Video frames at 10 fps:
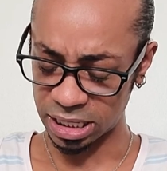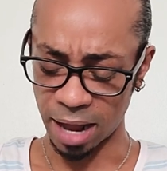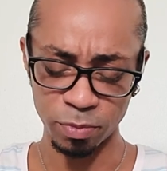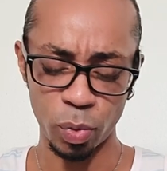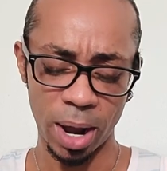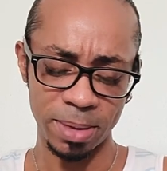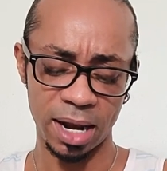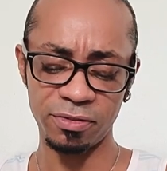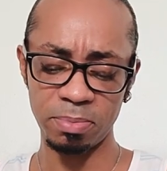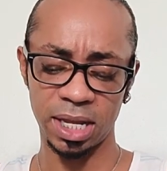I'm, what I'm
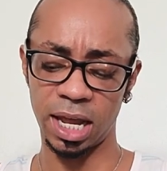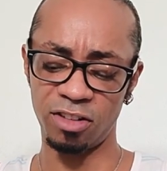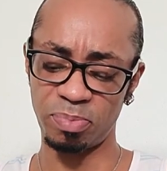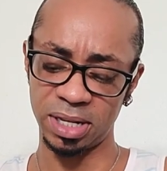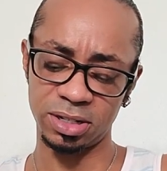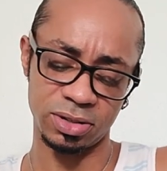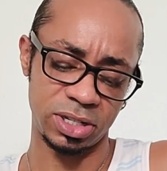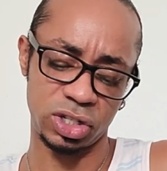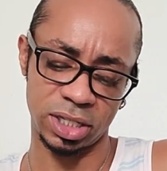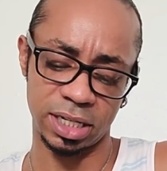getting from the King of
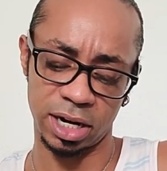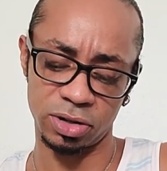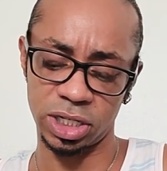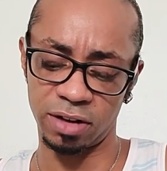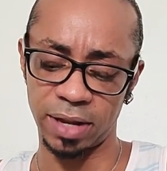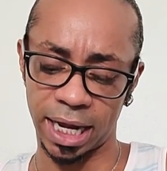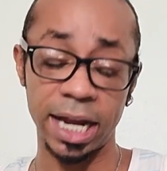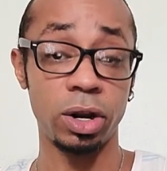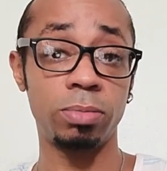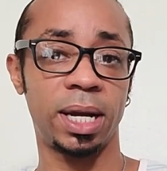Pentacles is just an energy of like,
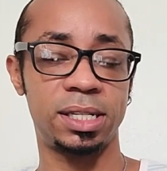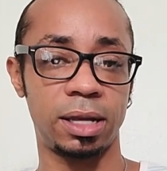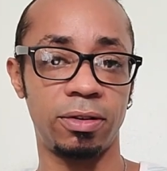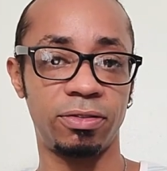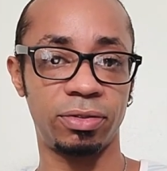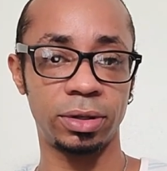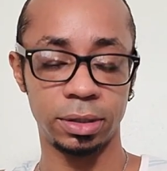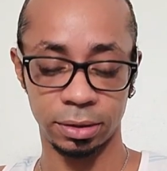I know myself.